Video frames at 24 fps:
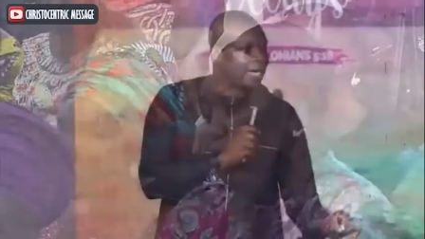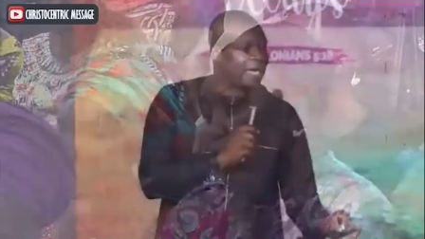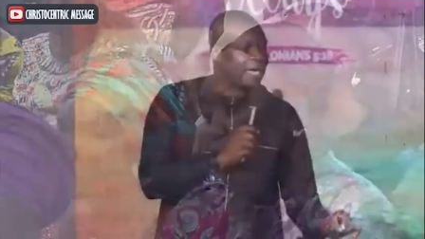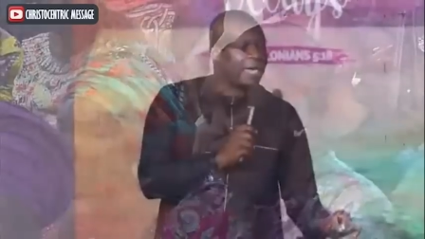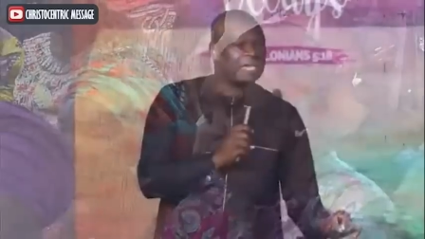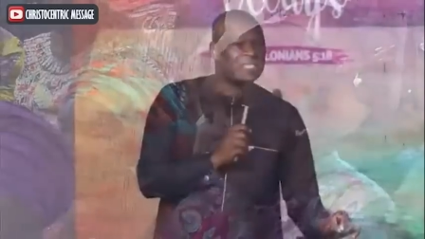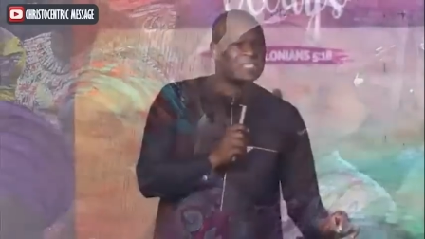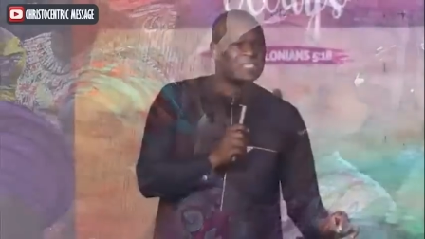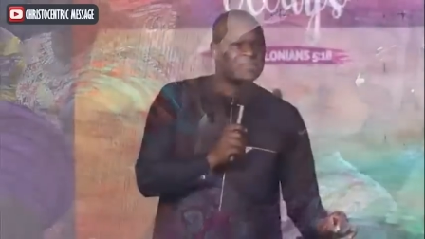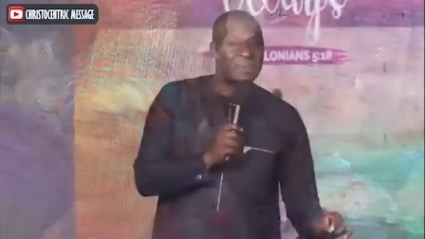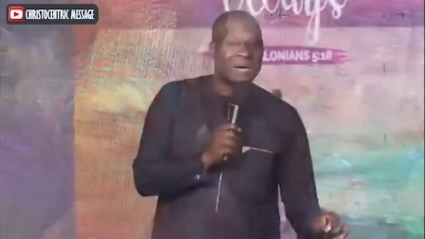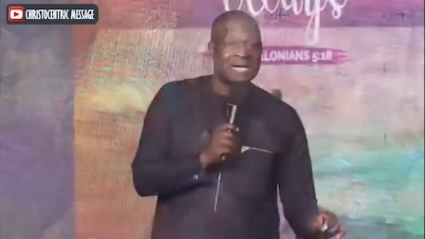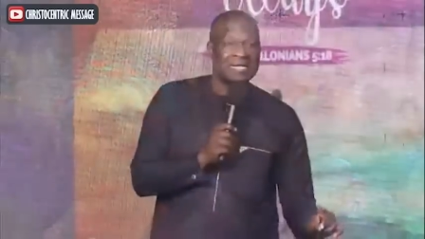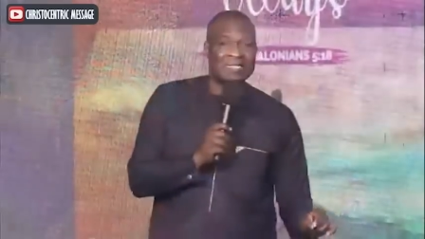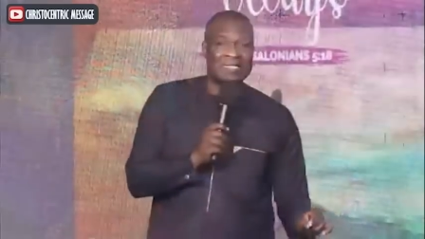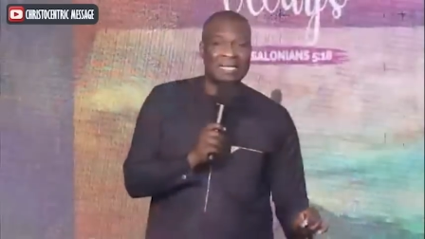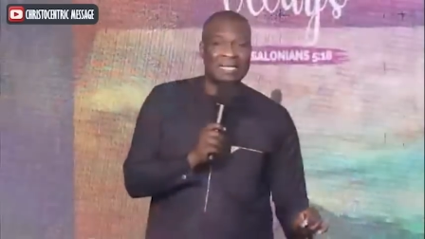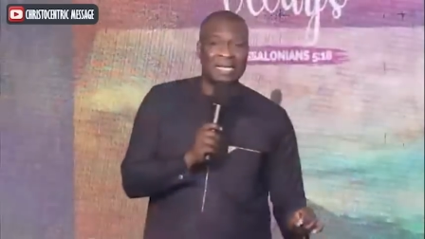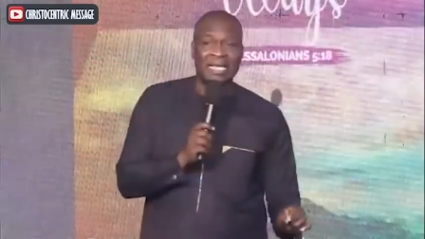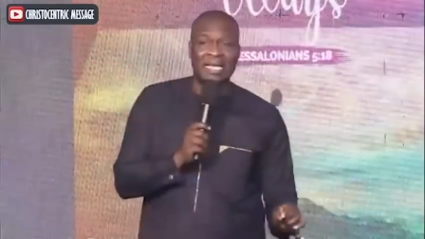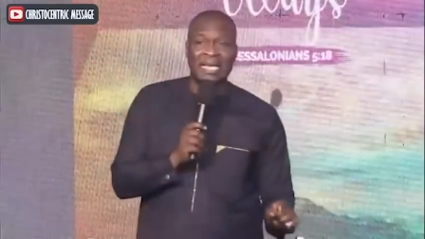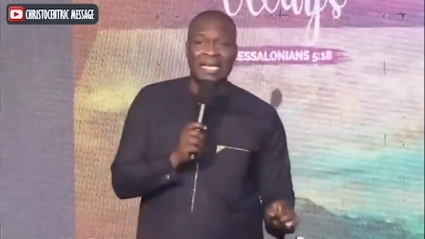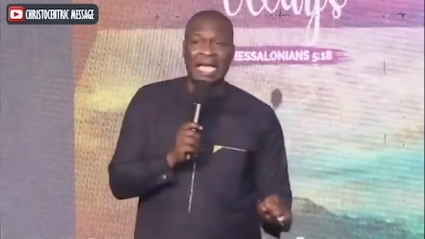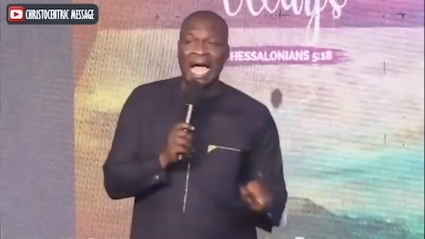ends by
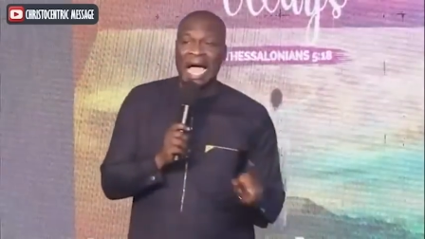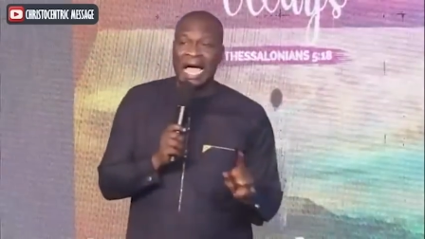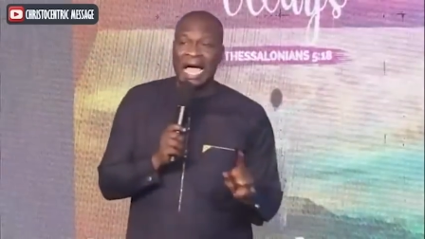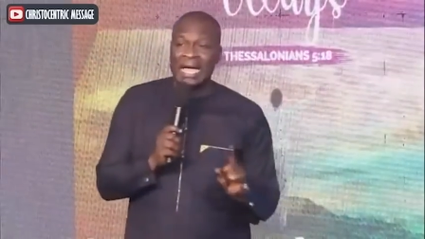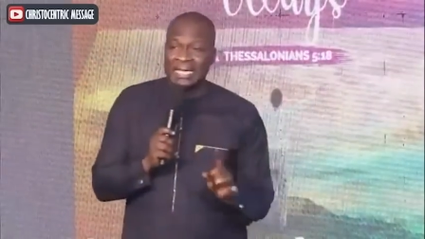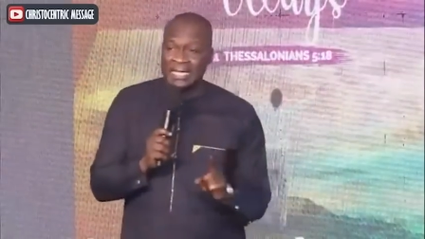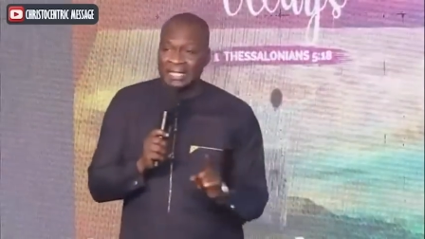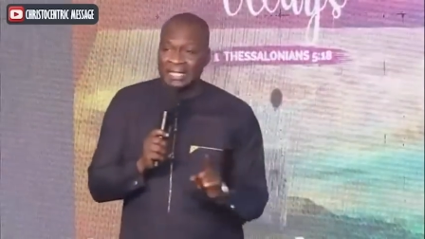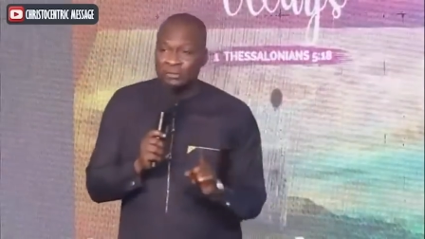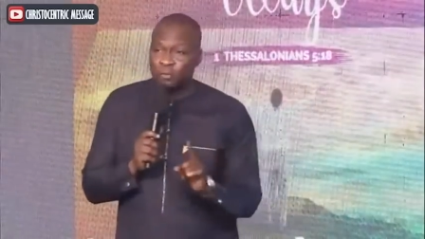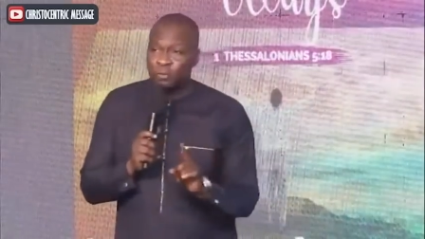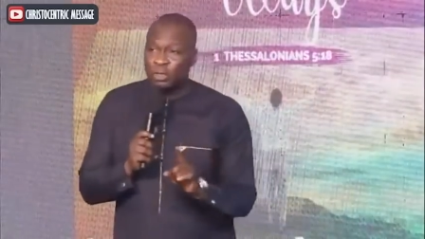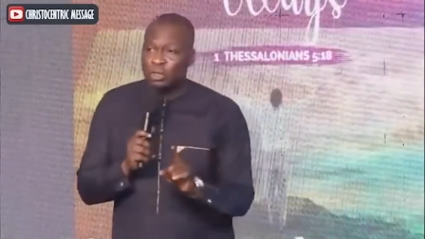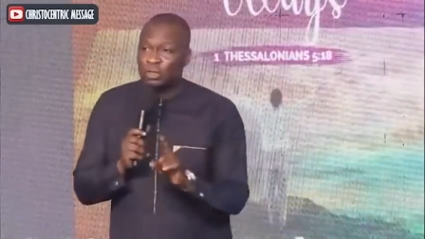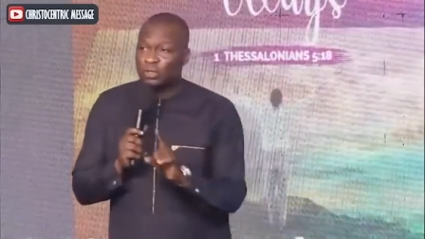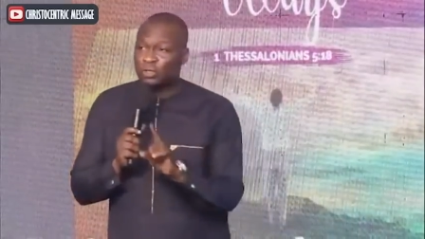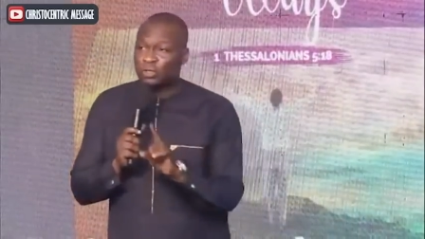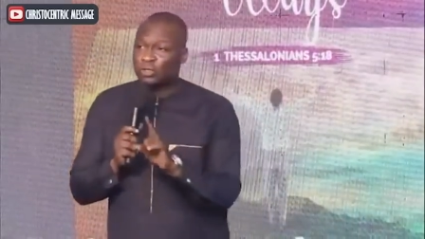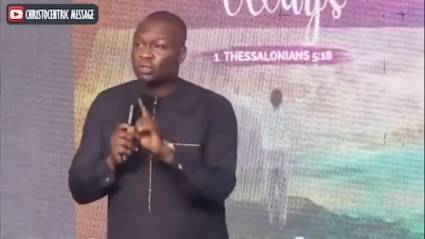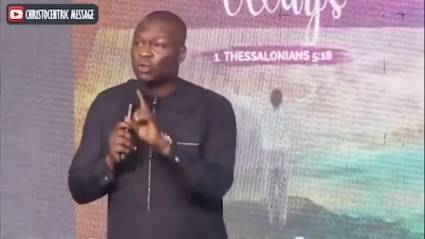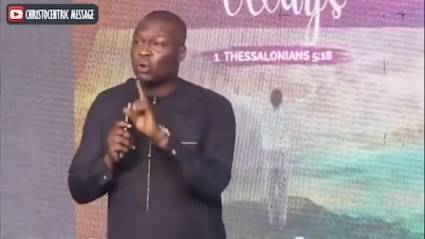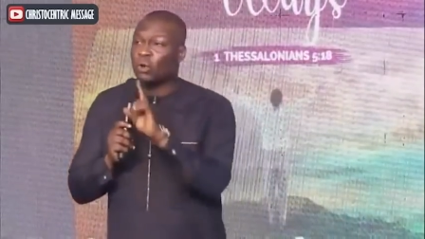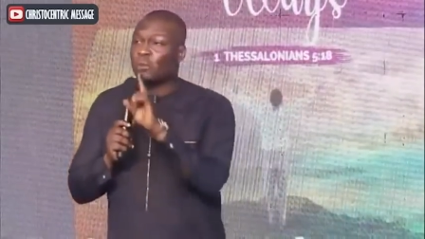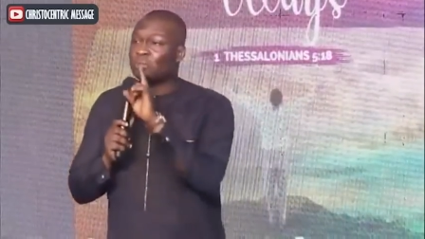saying, and it will
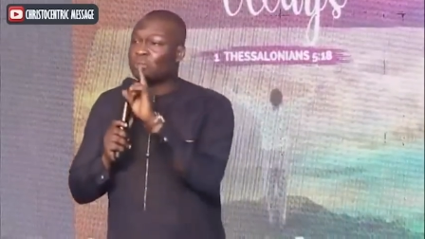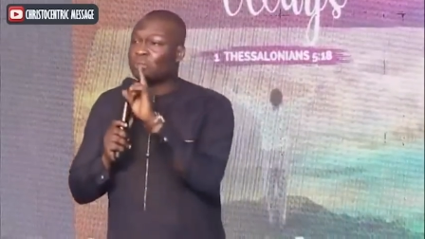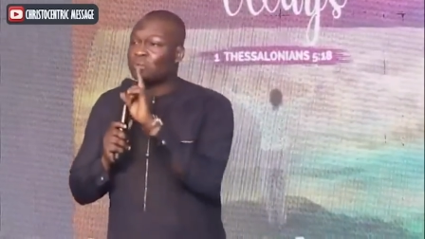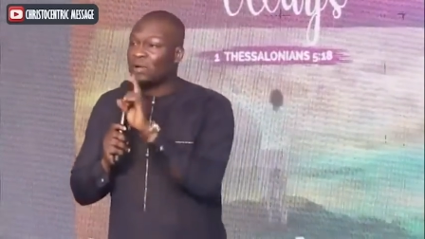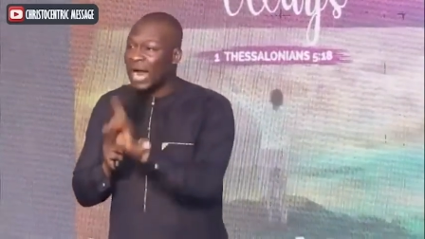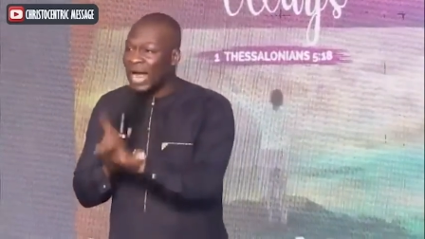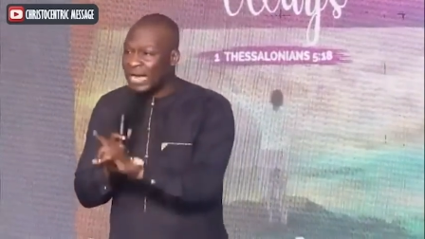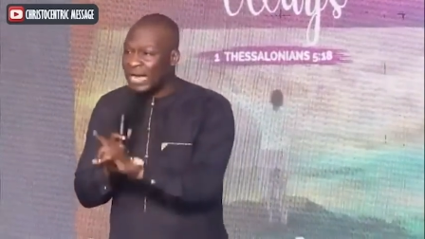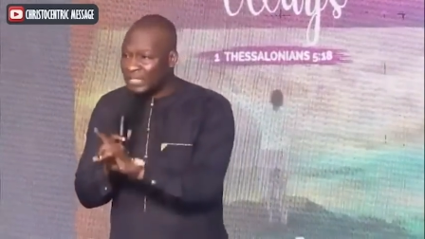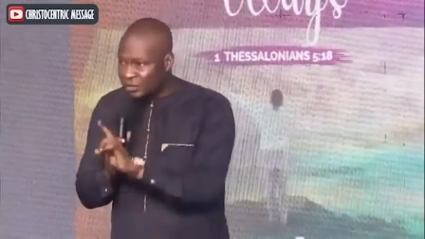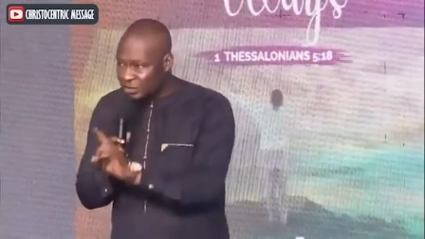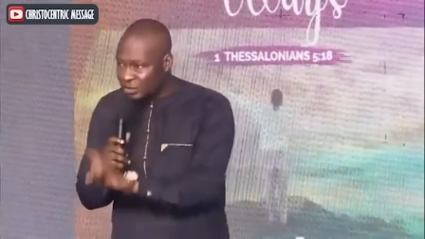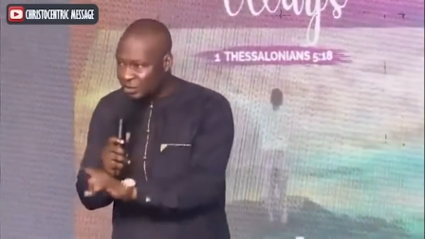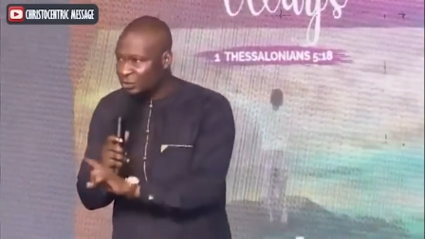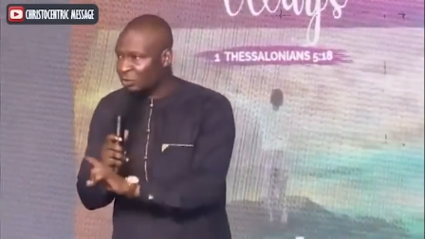surprise